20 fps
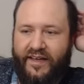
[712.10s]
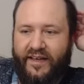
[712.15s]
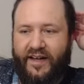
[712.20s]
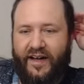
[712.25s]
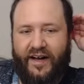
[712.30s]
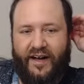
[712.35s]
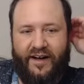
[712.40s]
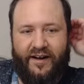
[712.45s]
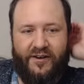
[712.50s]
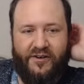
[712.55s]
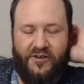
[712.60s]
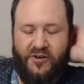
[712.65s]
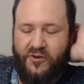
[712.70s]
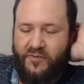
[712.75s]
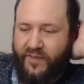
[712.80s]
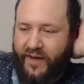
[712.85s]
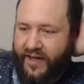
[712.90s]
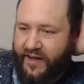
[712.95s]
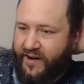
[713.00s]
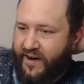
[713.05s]
uh, are
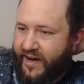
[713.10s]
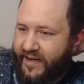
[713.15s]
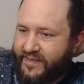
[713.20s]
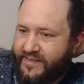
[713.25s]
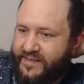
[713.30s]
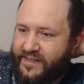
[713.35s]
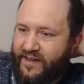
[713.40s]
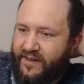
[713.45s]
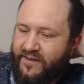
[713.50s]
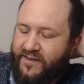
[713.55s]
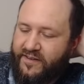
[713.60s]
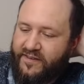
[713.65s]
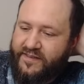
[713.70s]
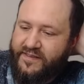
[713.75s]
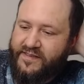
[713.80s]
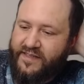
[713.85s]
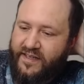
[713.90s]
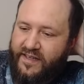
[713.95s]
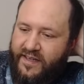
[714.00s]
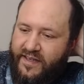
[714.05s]
owned by Grass
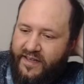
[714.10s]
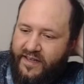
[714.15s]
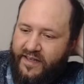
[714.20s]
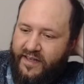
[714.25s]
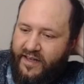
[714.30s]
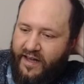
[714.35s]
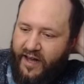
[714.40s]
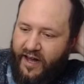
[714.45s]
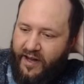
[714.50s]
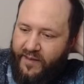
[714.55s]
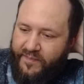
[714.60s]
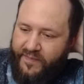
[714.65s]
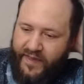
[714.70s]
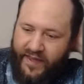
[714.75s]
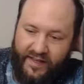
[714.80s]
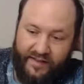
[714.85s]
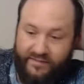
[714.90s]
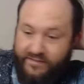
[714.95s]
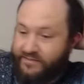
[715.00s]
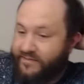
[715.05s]
Knuckles. Um,
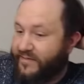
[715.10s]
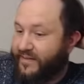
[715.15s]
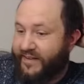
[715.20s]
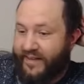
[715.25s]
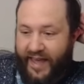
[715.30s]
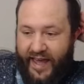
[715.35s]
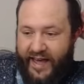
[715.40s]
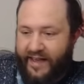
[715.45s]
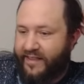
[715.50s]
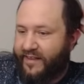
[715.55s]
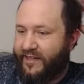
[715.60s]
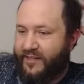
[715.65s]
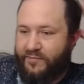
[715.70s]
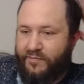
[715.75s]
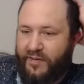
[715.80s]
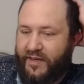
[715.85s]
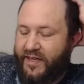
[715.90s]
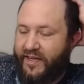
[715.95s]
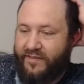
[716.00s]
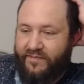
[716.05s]
and Gatling
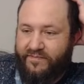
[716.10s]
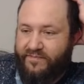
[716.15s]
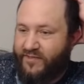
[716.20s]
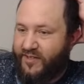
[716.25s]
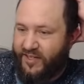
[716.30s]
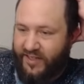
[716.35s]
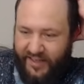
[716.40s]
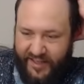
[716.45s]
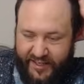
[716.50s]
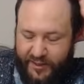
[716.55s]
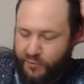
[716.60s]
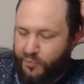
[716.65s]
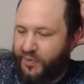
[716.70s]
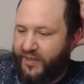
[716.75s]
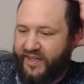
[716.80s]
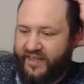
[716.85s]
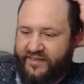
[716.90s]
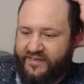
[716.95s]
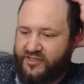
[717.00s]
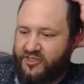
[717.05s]
P, Click
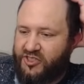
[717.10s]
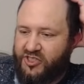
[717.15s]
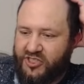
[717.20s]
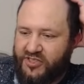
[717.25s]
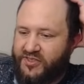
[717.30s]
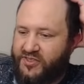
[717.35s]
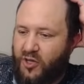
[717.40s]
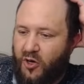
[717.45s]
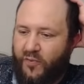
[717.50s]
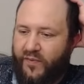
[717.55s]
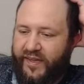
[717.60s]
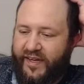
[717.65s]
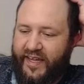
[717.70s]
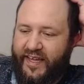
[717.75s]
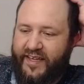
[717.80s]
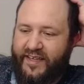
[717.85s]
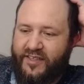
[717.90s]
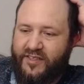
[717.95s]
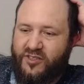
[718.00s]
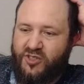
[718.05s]
Ps, there's just so
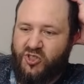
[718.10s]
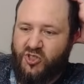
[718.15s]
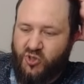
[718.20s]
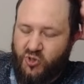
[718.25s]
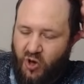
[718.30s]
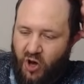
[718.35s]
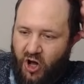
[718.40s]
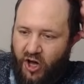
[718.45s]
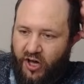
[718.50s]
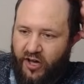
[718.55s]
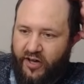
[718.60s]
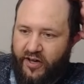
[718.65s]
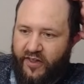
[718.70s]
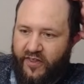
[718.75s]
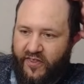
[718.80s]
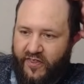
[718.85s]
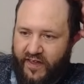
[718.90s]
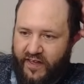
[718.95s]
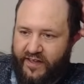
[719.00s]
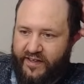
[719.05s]
many strong
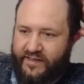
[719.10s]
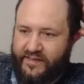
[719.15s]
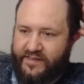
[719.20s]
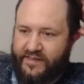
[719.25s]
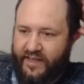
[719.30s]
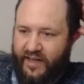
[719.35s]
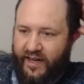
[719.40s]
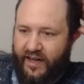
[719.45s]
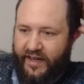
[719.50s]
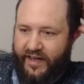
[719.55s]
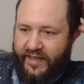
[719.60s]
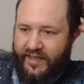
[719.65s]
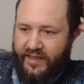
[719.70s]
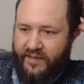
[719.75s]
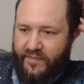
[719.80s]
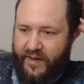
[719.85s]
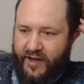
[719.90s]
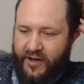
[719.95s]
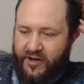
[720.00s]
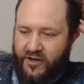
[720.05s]
things uh, in
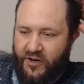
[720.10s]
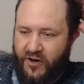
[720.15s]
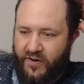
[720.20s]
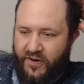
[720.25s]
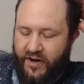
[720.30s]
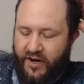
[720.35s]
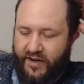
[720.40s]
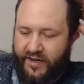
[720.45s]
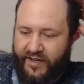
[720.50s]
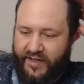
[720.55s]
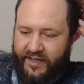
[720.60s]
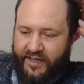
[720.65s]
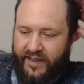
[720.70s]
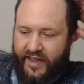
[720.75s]
the Mega Grown Guardian